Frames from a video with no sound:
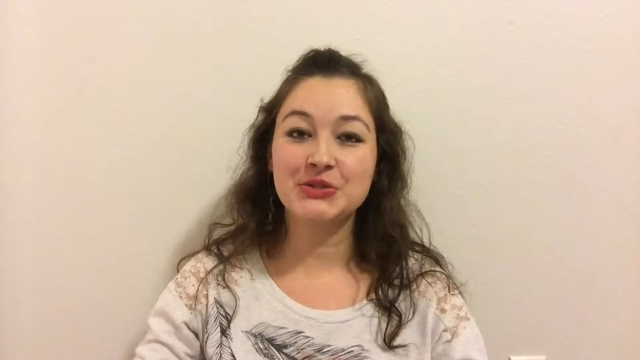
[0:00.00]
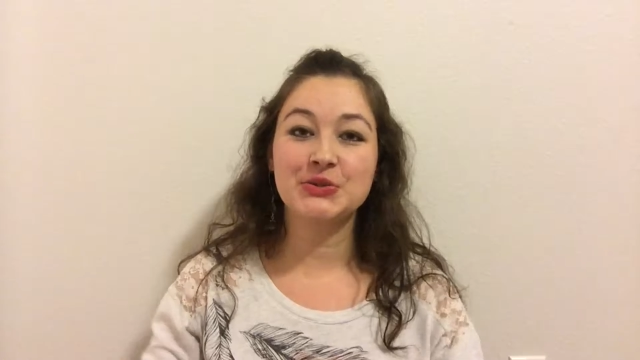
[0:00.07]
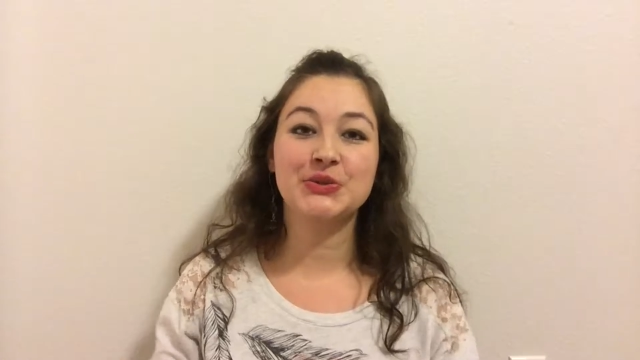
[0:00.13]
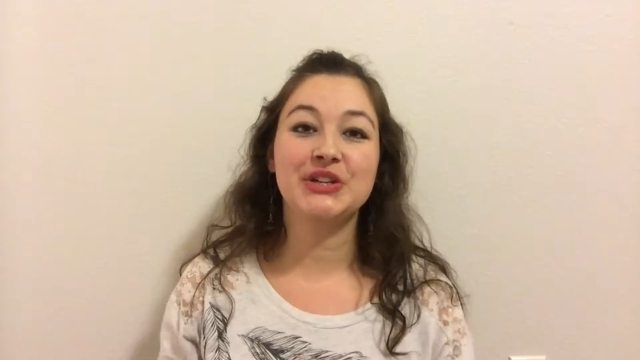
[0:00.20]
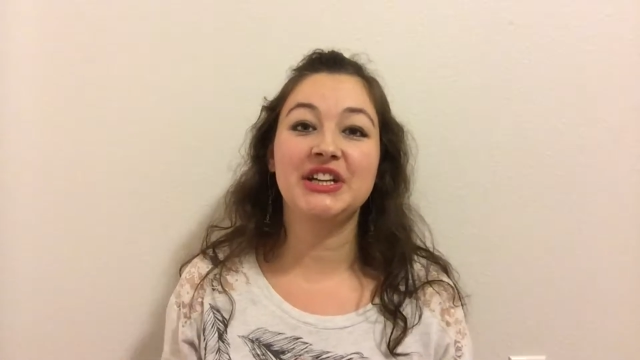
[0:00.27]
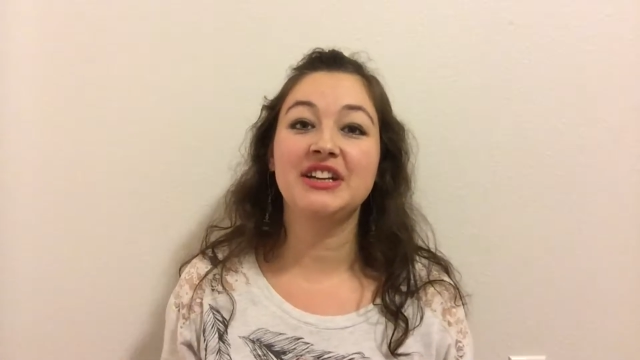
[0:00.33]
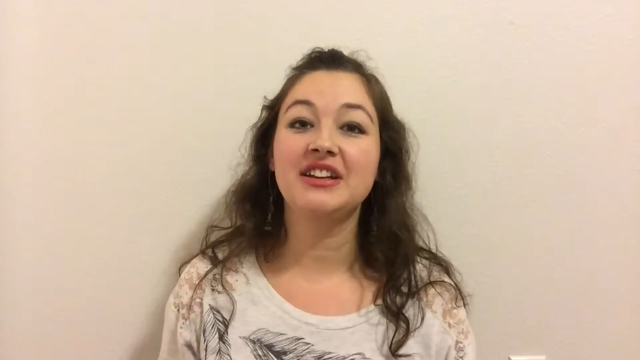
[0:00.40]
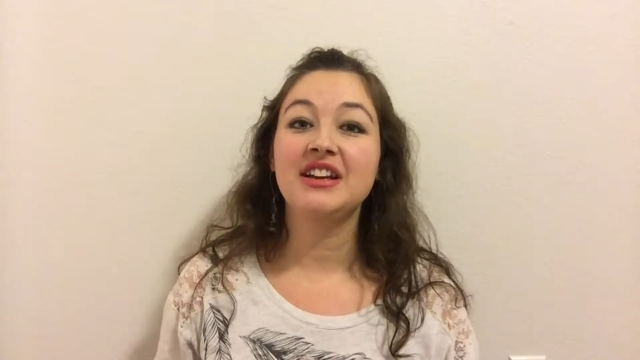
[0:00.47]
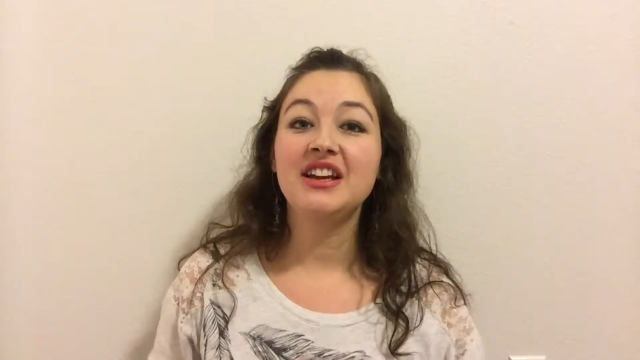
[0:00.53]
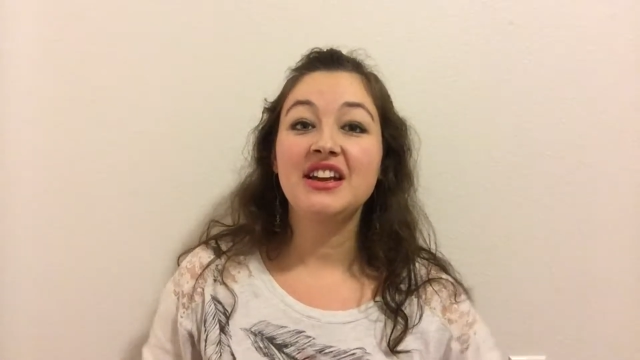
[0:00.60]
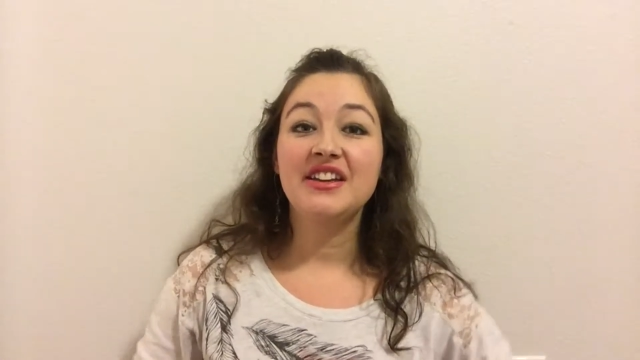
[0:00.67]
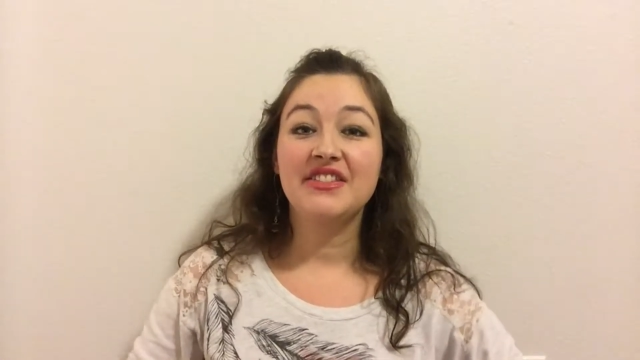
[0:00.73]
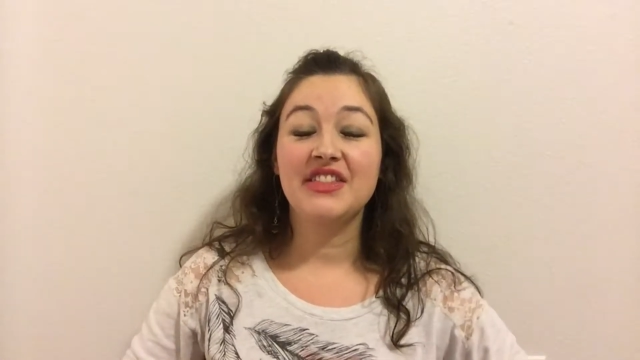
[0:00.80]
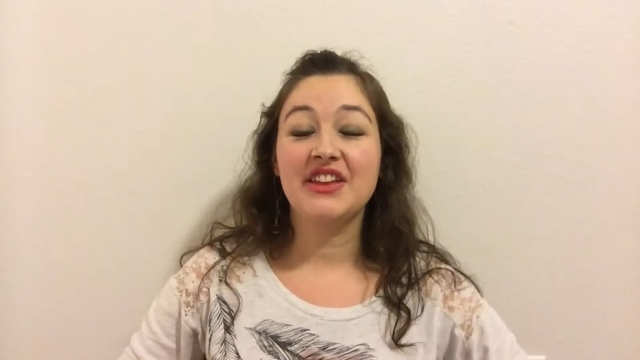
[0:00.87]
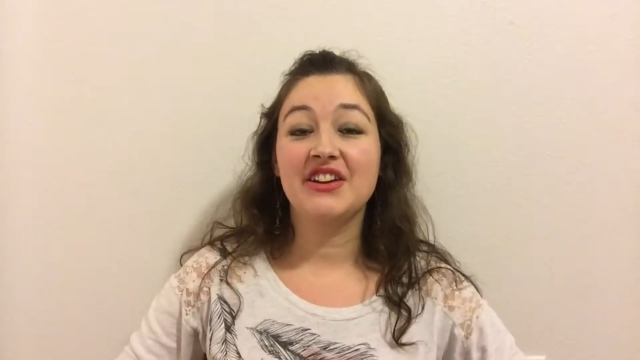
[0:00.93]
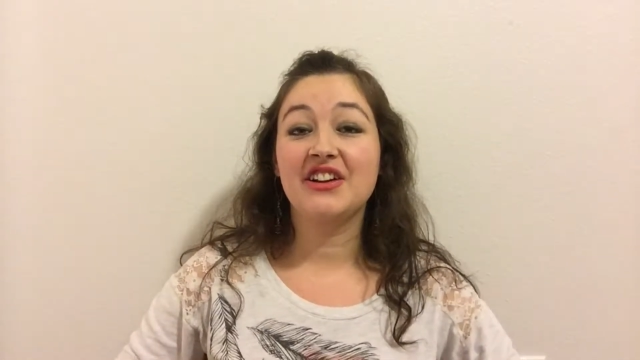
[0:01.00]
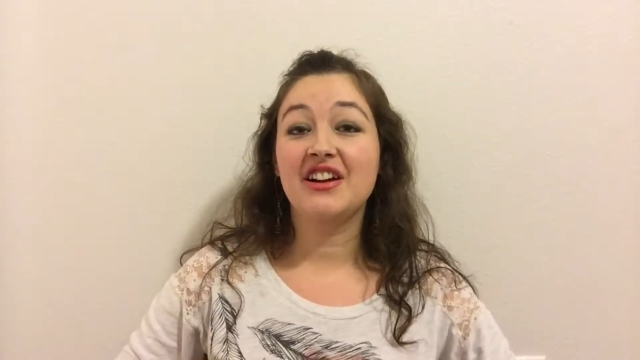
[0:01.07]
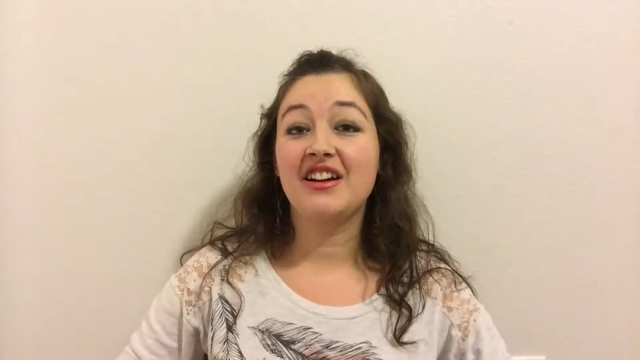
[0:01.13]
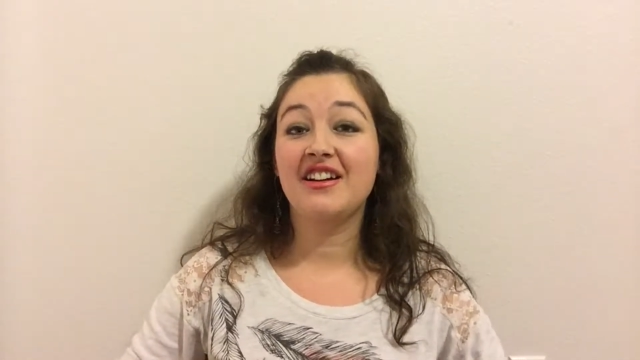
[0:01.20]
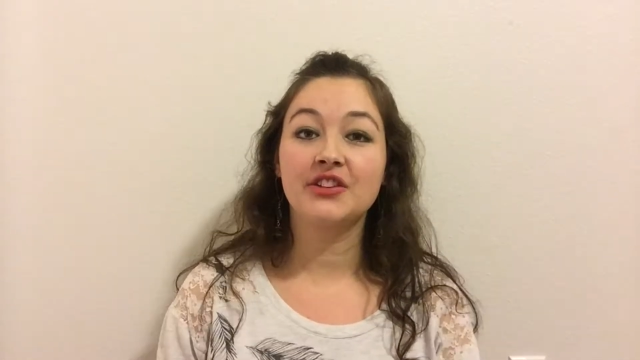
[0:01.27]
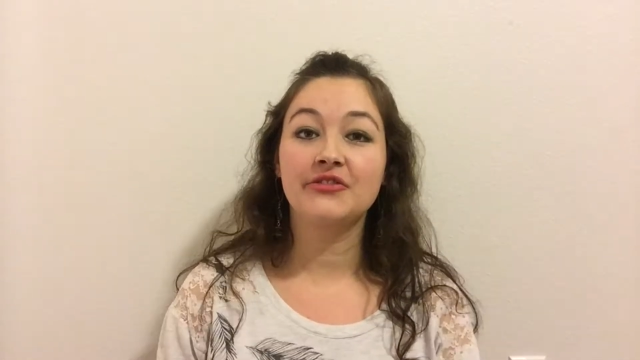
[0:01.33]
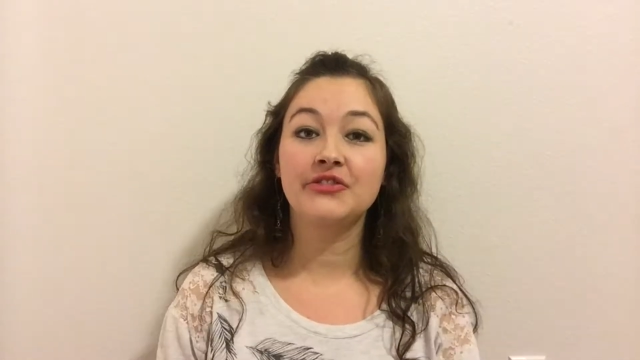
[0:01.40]
street, there
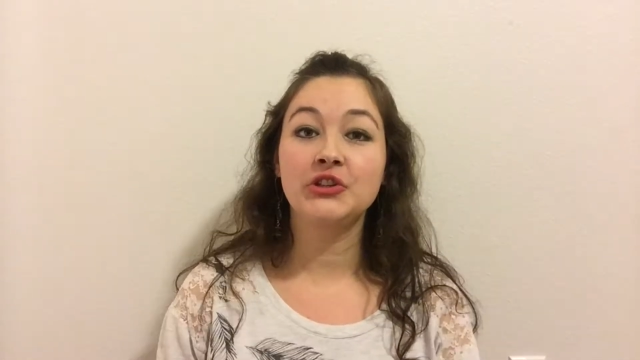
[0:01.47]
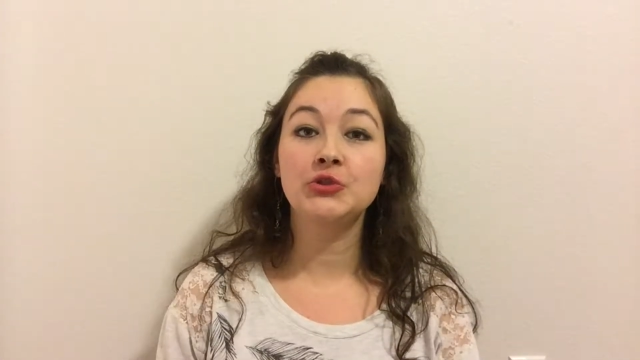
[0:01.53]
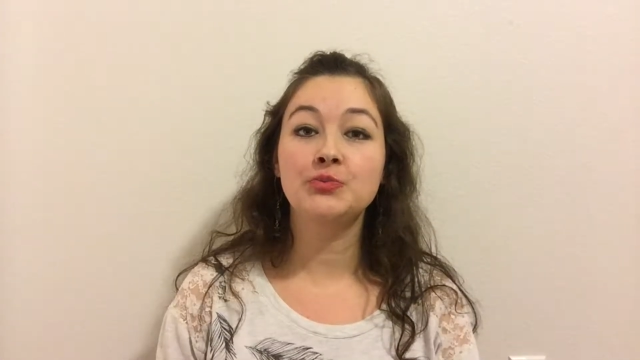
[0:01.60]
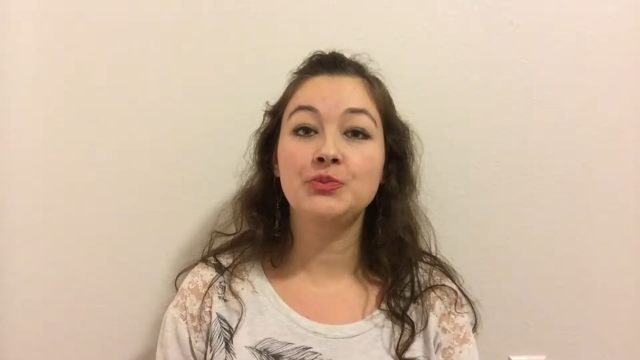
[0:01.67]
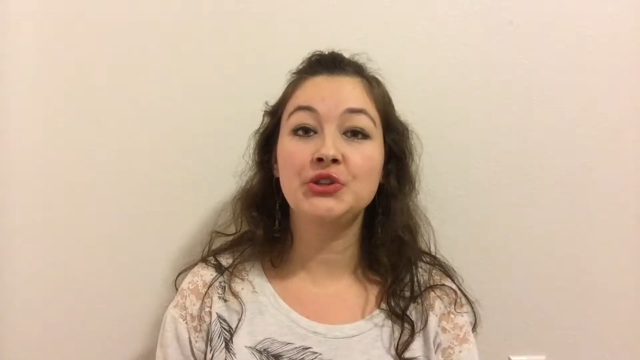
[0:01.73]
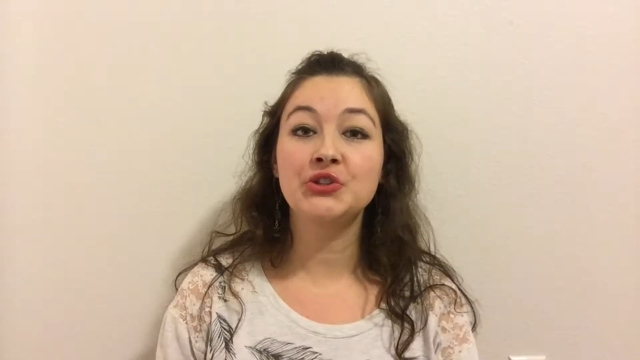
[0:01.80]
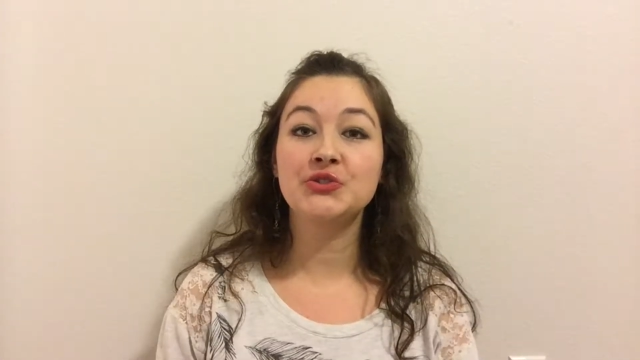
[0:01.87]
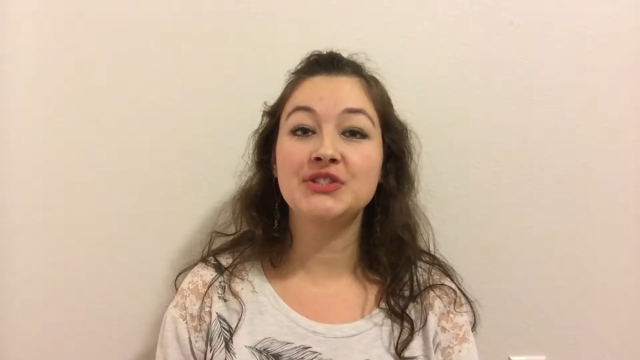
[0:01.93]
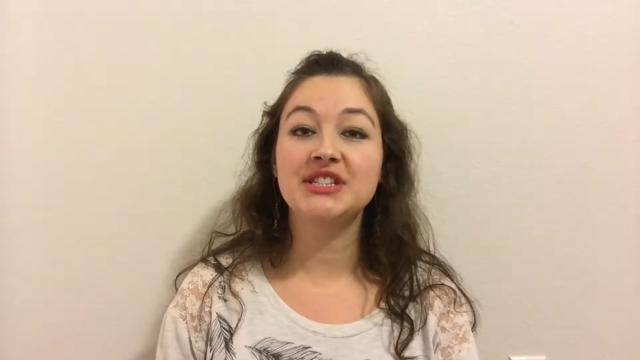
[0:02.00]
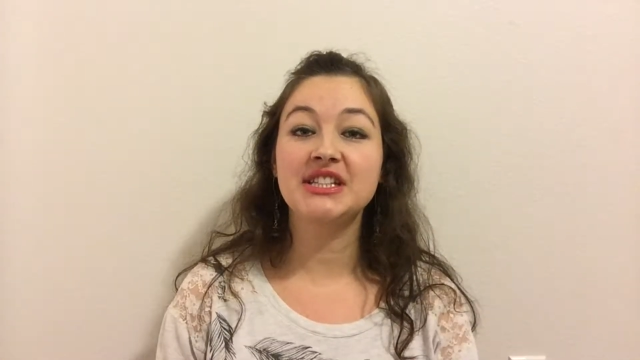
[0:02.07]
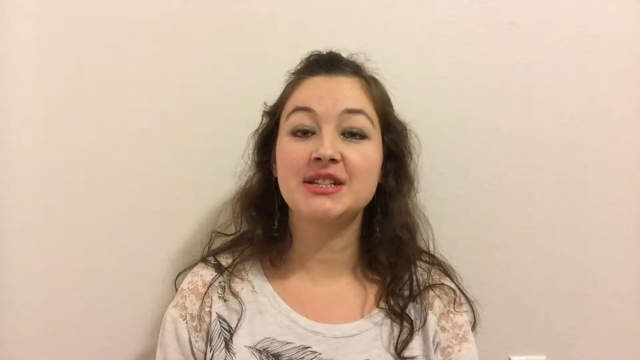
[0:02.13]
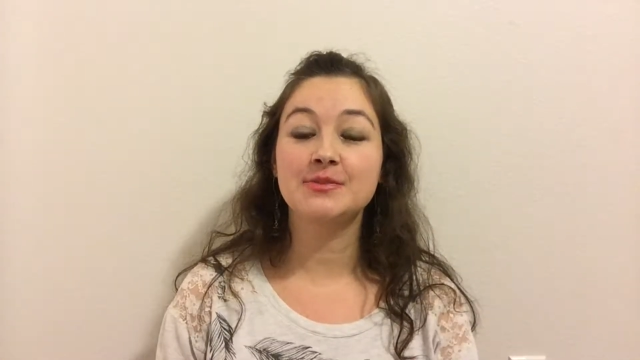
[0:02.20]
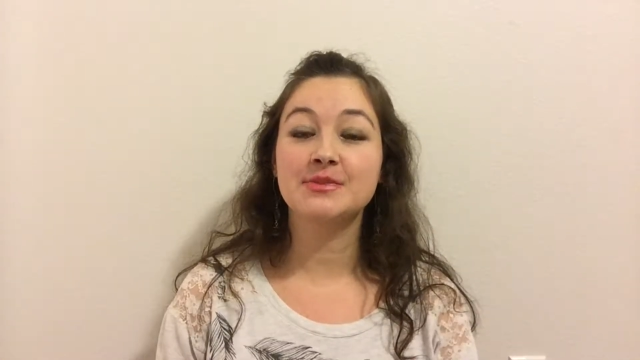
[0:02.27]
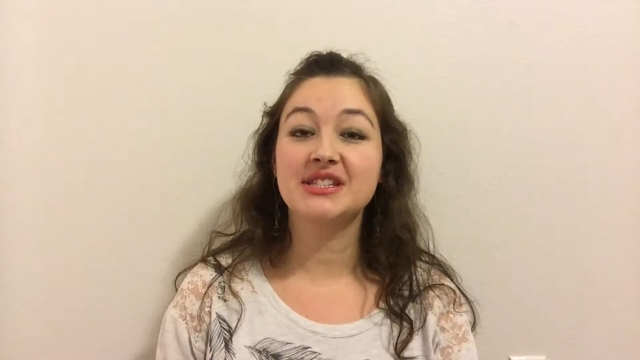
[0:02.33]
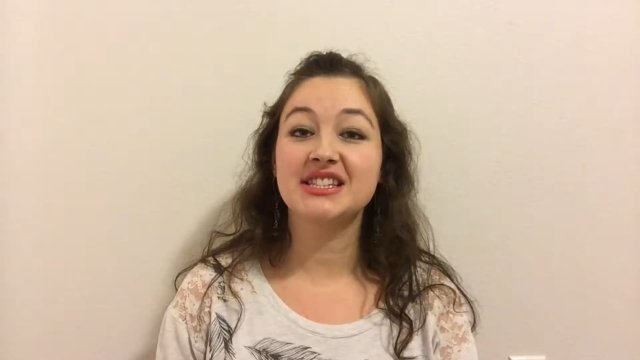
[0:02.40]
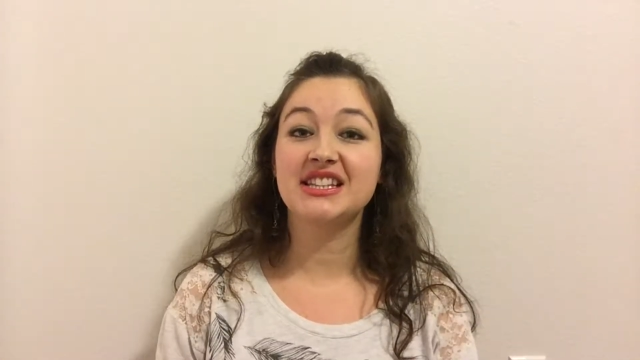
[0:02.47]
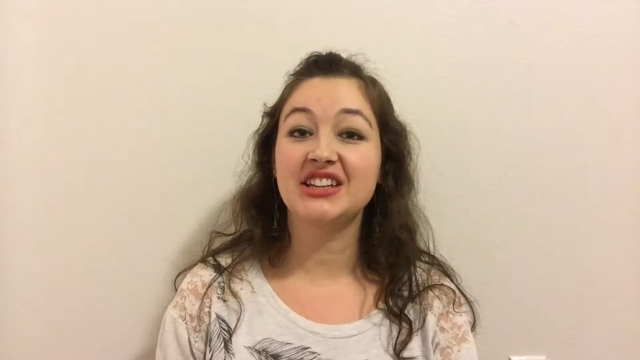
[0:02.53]
are a few museums